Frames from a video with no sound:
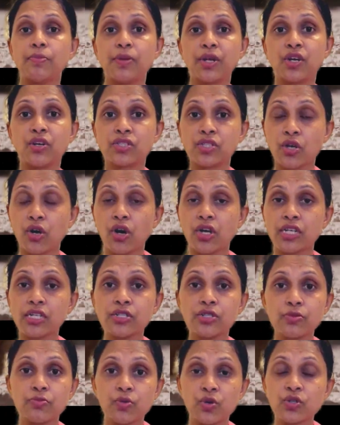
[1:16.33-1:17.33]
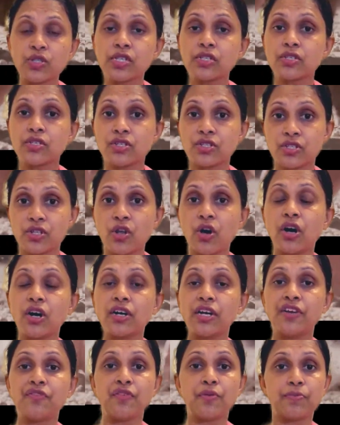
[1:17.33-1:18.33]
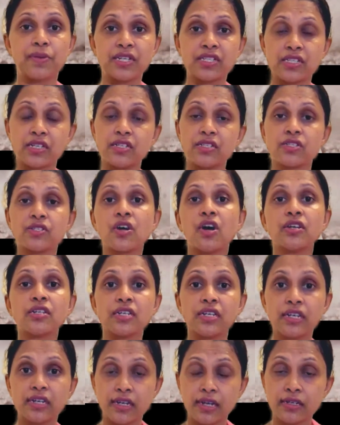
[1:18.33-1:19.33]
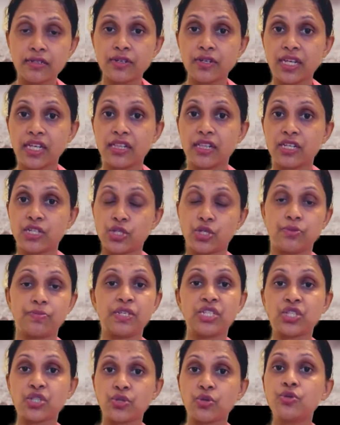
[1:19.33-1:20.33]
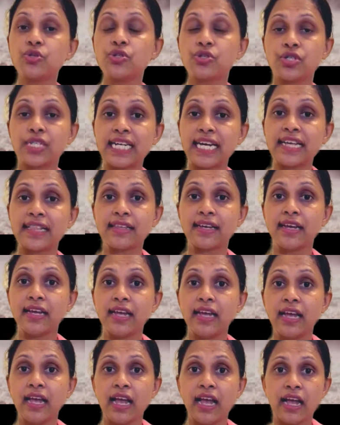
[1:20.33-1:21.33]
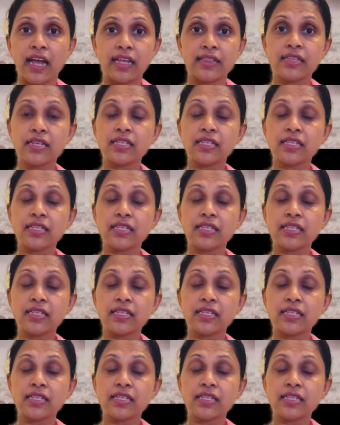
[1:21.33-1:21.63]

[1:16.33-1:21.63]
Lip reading: because according to Moses' law, if a person is caught in adultery, they should be stoned to death. And